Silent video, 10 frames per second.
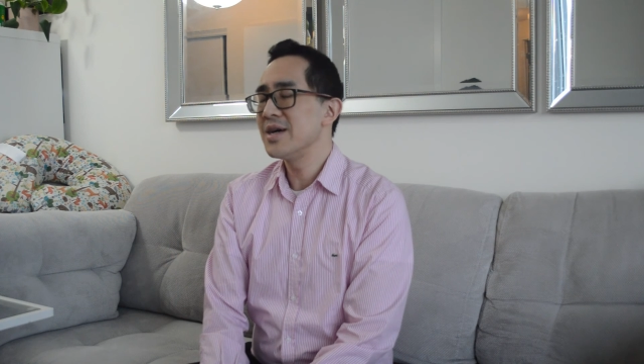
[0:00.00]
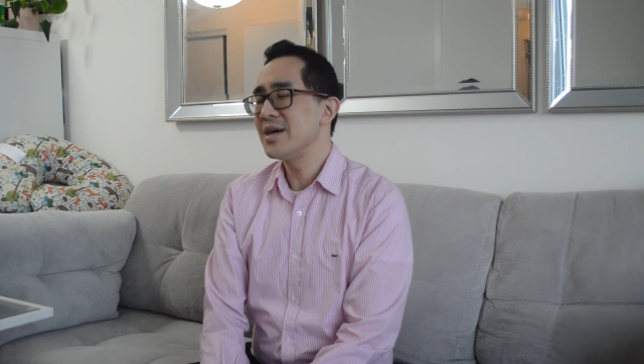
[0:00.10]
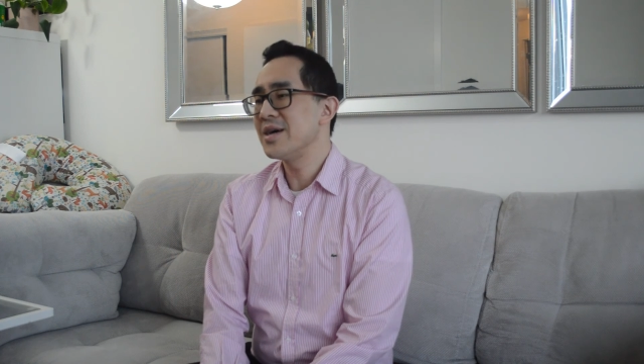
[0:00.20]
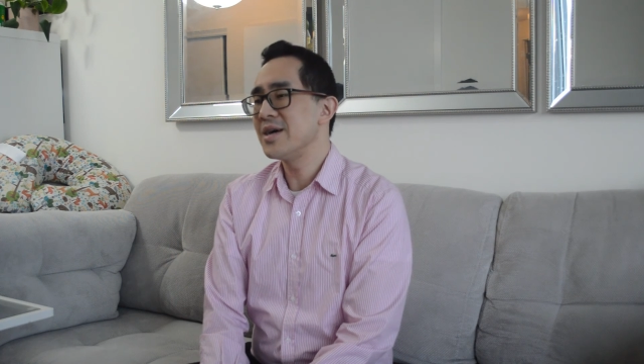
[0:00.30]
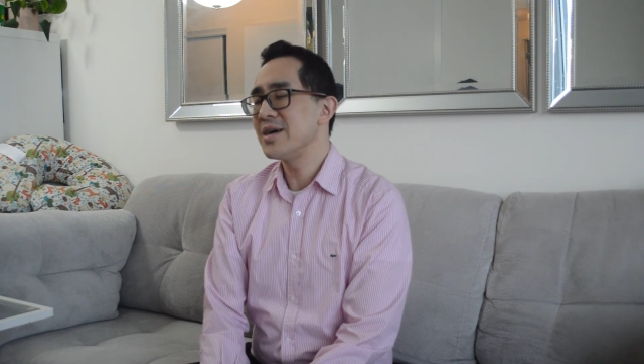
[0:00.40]

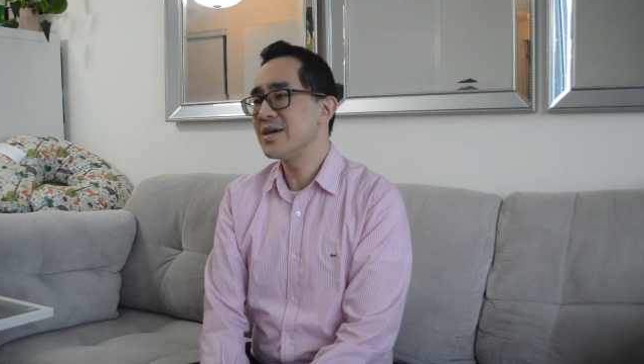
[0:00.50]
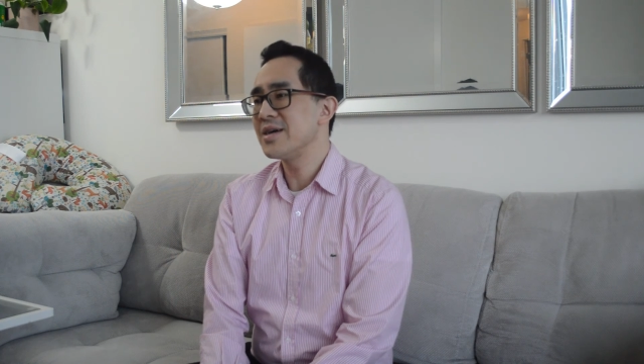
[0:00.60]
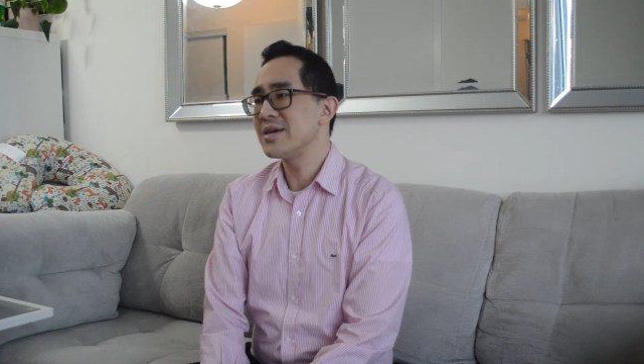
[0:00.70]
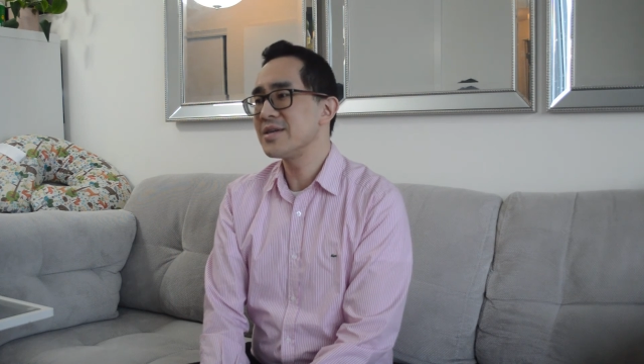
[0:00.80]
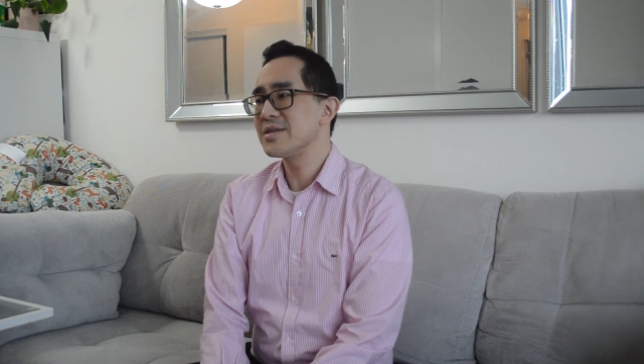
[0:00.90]

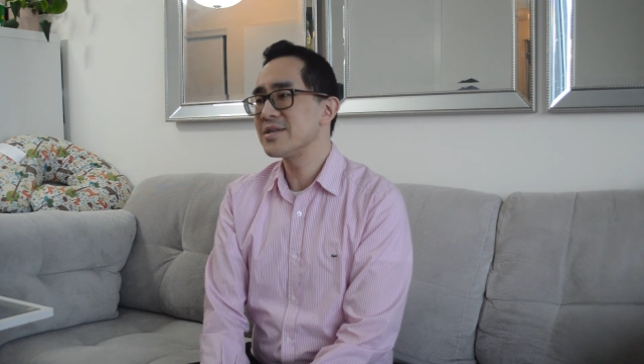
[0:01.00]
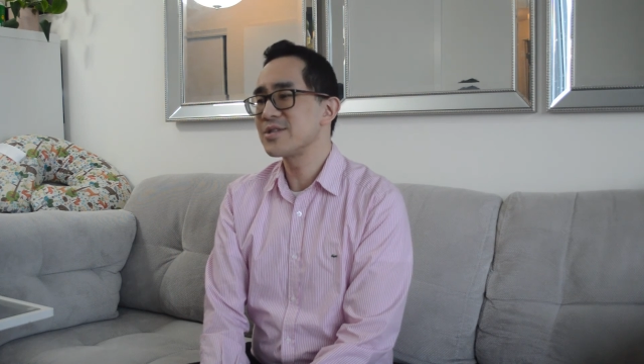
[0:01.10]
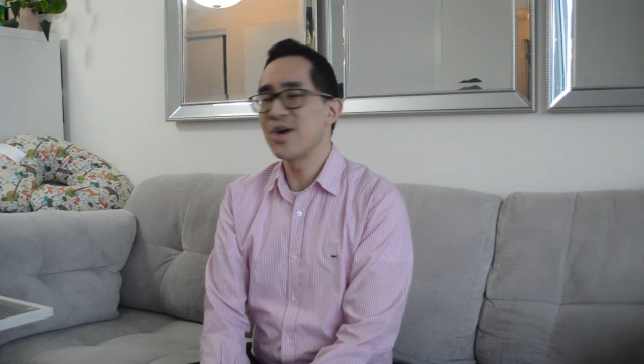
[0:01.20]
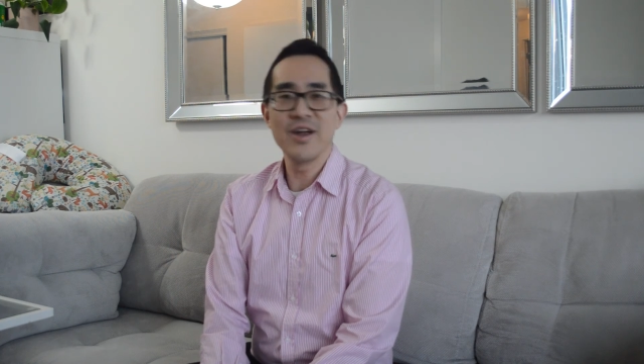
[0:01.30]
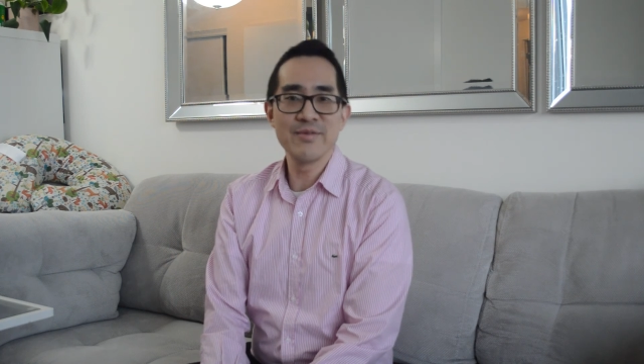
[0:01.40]

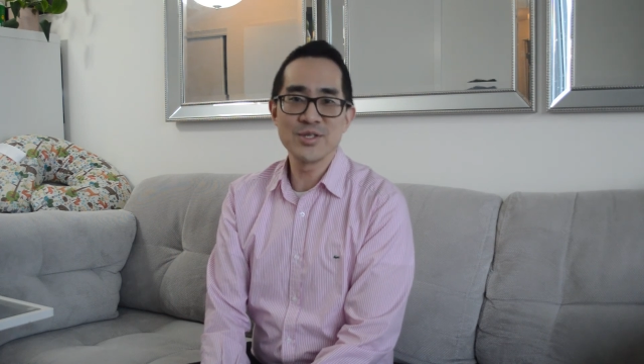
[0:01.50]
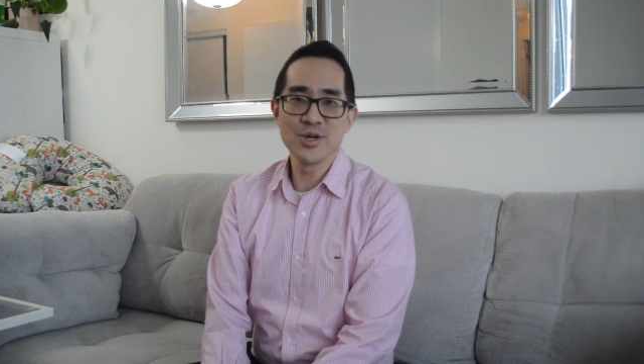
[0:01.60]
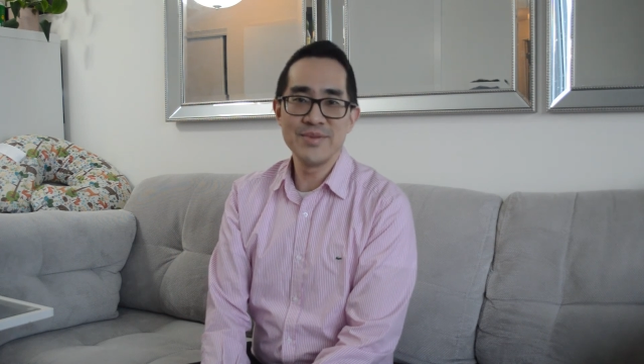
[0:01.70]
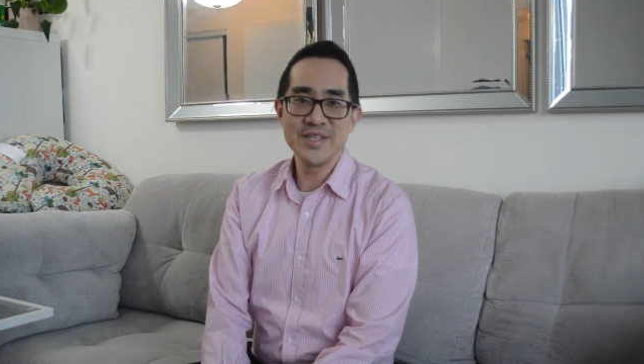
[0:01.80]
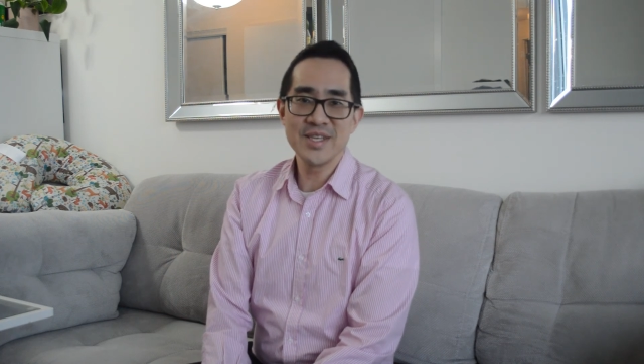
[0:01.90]
Sorry I've been
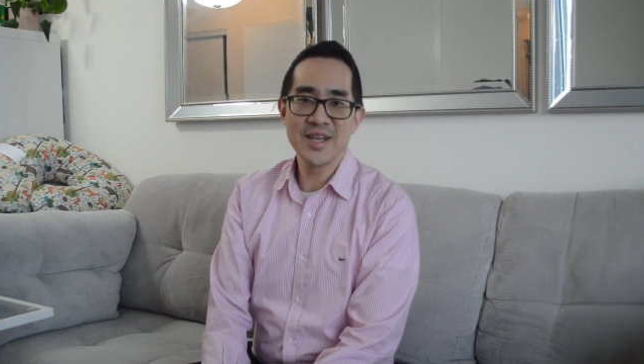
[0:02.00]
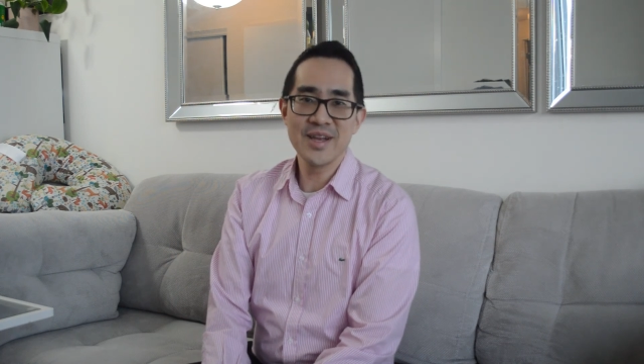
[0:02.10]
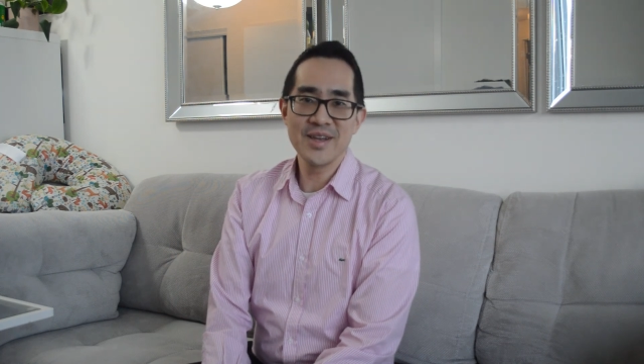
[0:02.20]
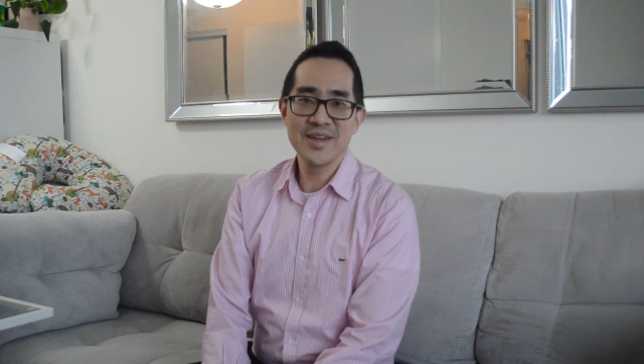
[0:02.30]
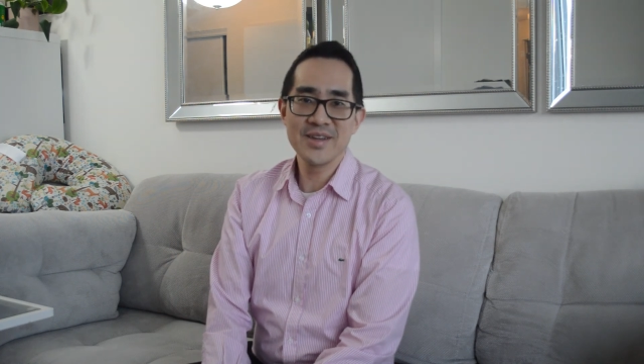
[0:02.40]
so busy
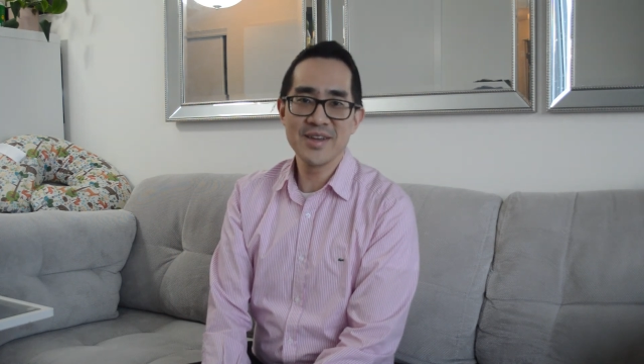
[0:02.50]
lately.